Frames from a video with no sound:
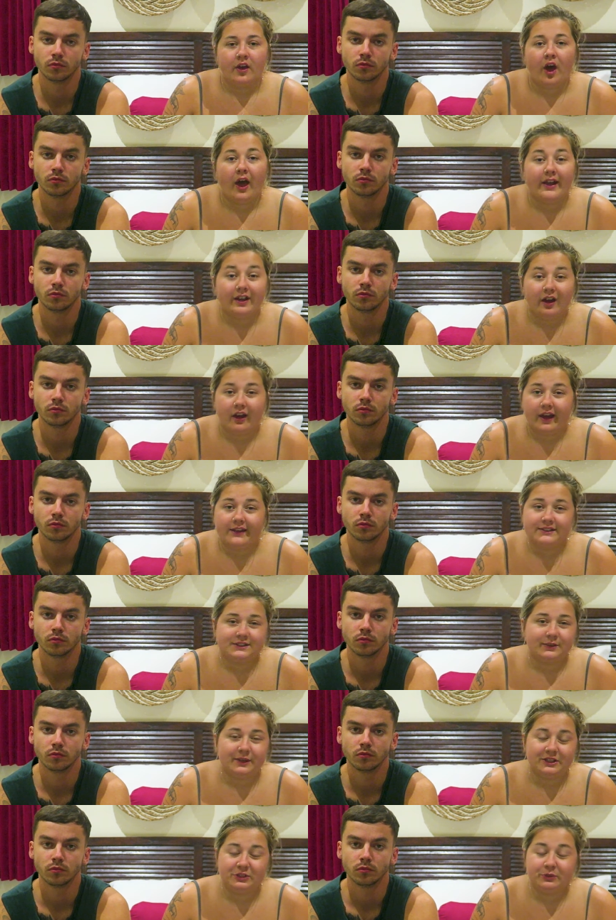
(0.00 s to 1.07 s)
Speaker 1: Hi guys,
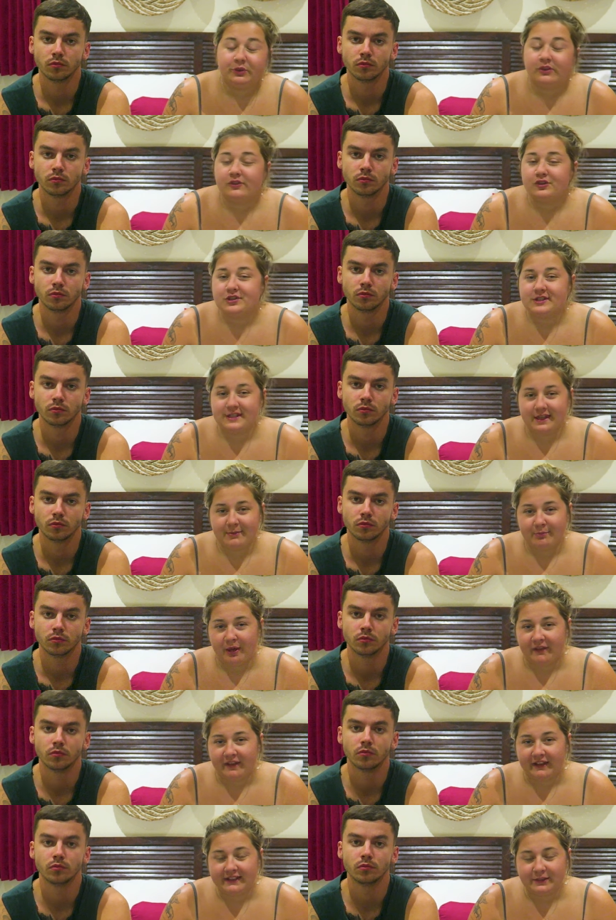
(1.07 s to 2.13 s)
so as you would have just seen
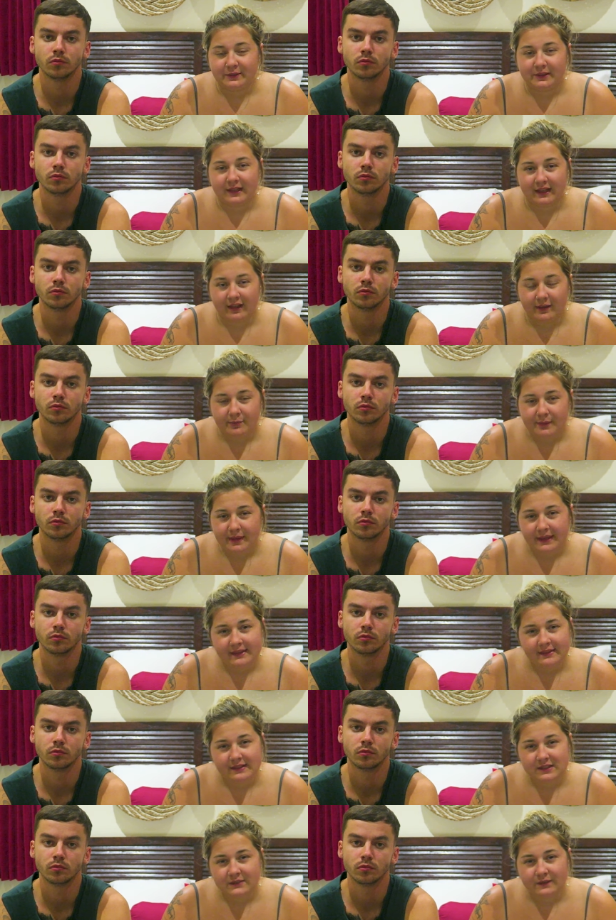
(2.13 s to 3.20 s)
by that little clip,
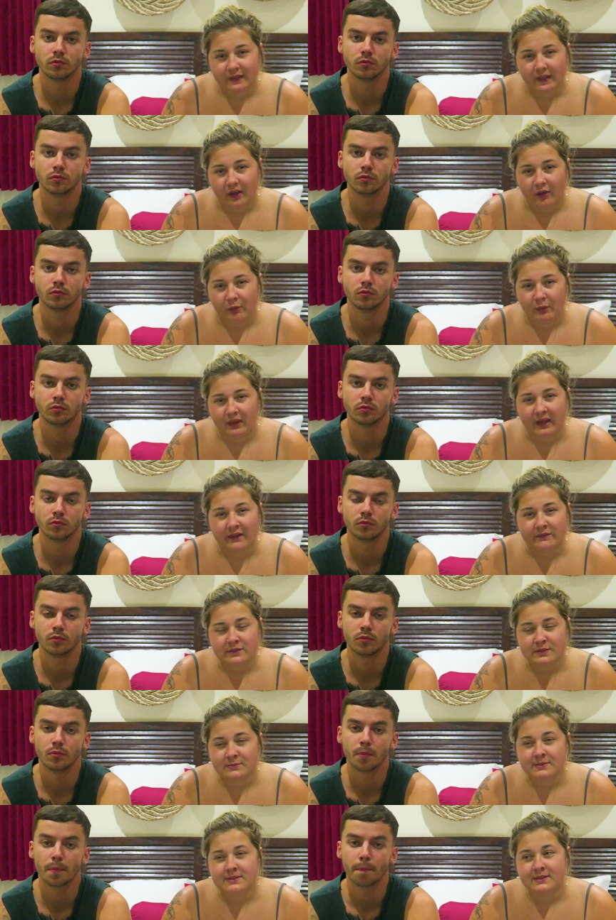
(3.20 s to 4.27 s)
in this video we have
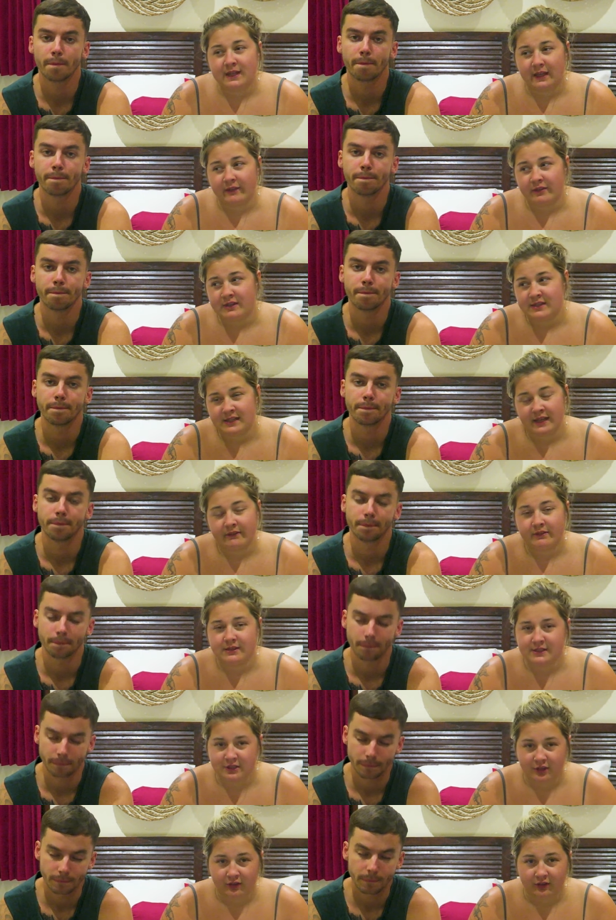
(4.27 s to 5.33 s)
some serious
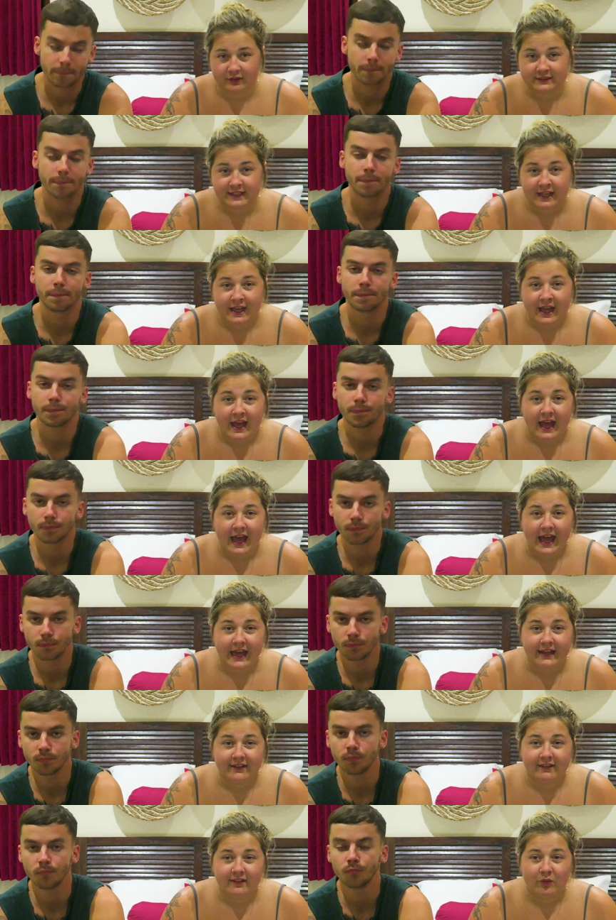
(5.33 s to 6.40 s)
news,
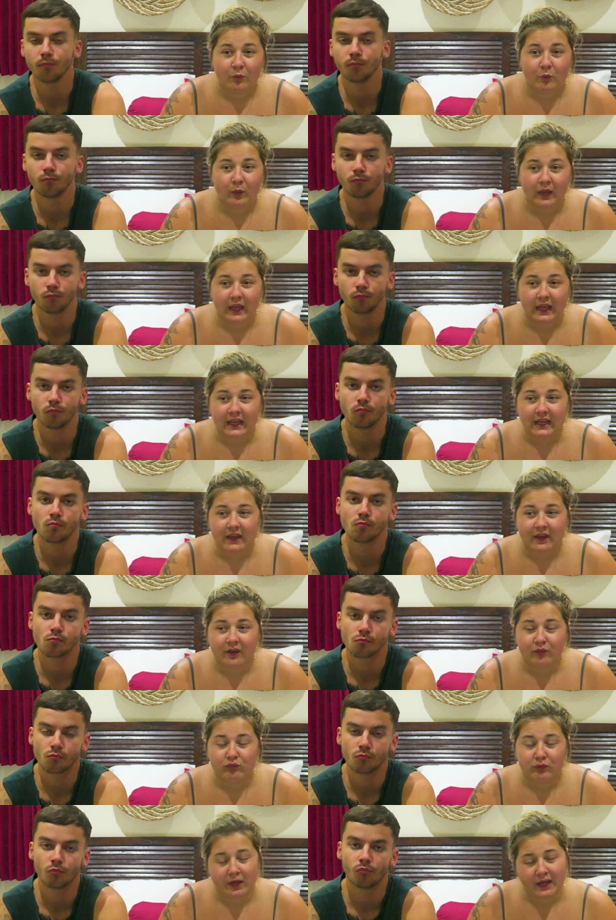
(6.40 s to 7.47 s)
and we
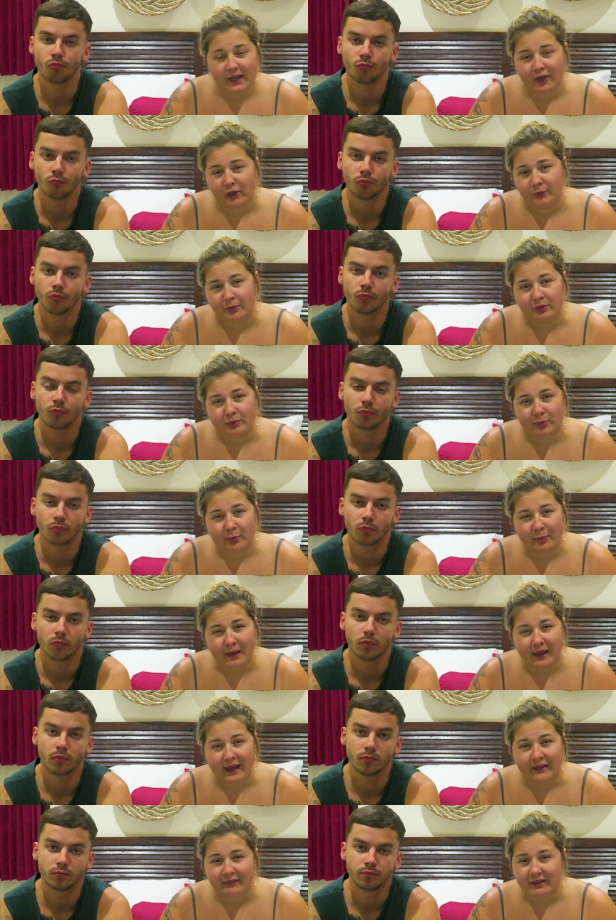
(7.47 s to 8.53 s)
really open up
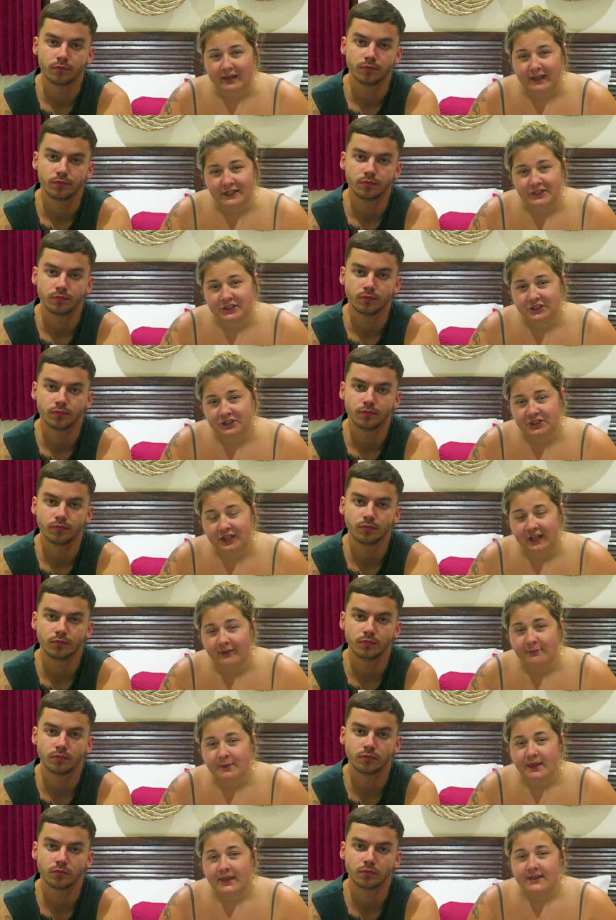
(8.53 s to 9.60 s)
about our
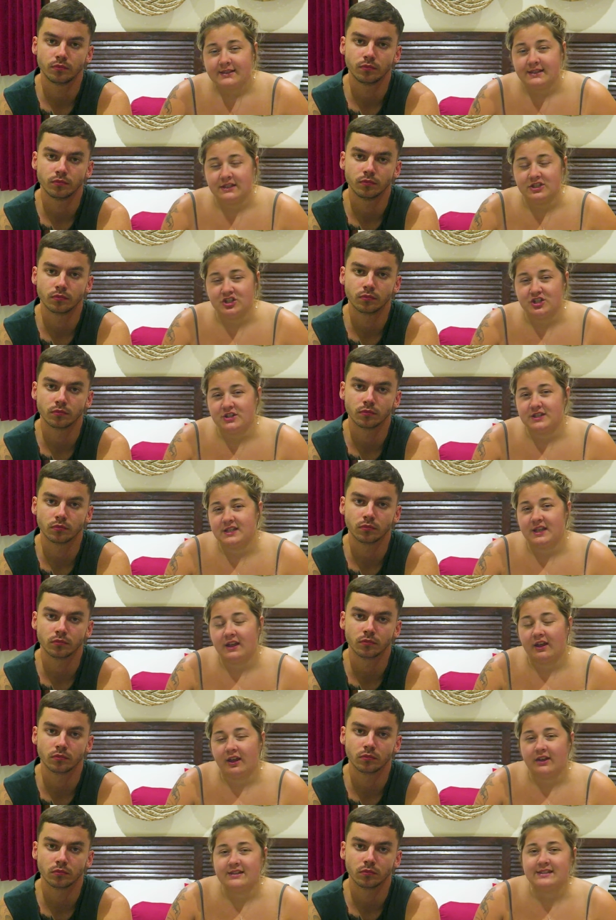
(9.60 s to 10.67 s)
relationship
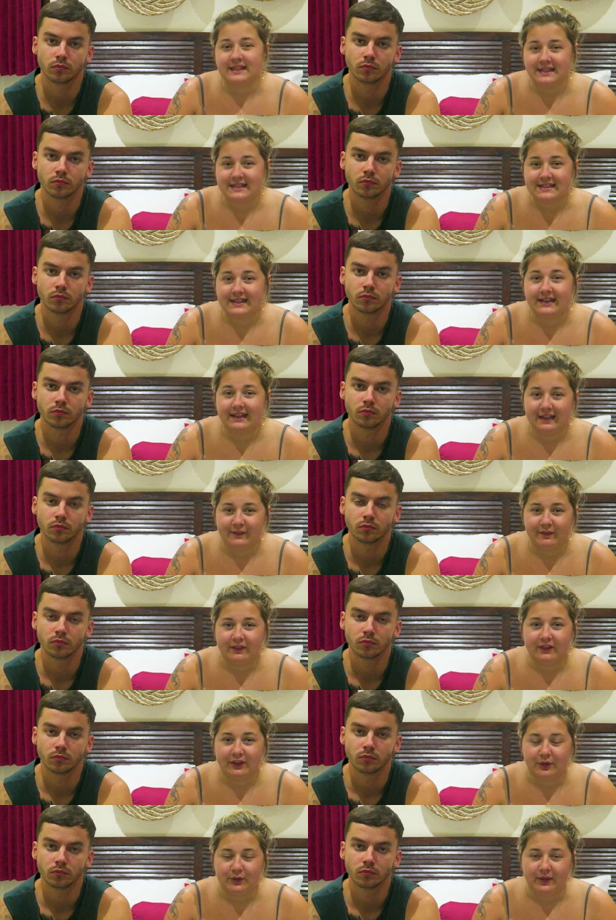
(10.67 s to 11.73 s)
since leaving
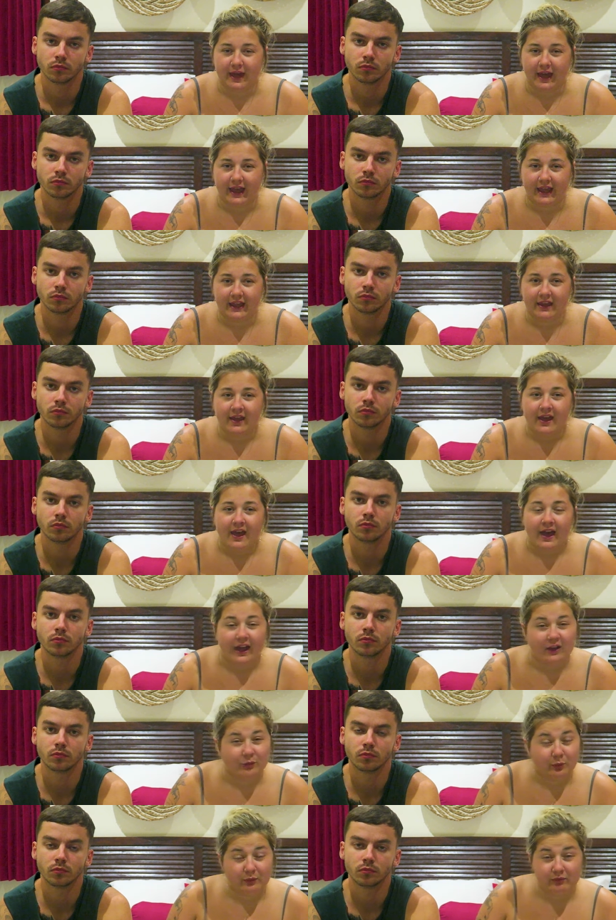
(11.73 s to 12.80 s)
the UK,
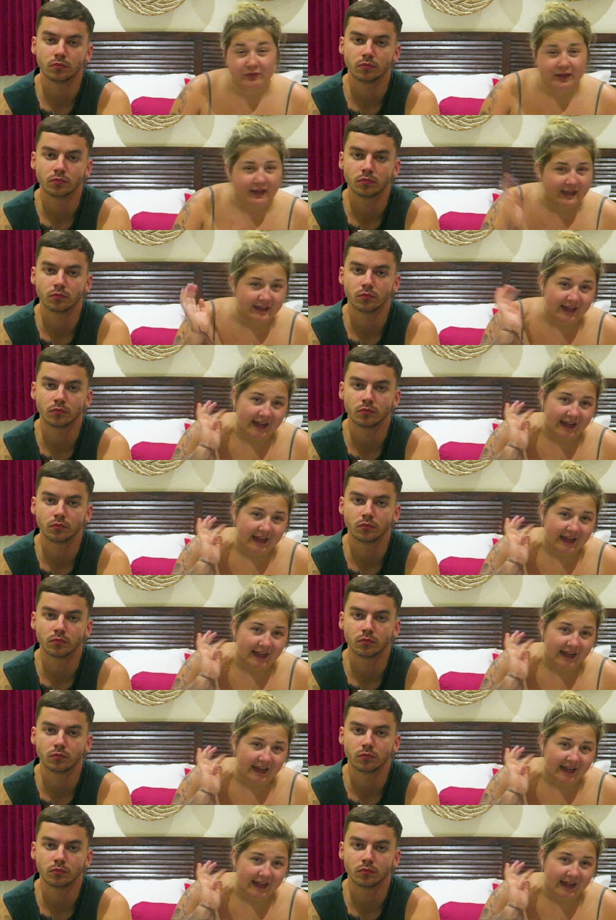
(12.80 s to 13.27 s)
and we're really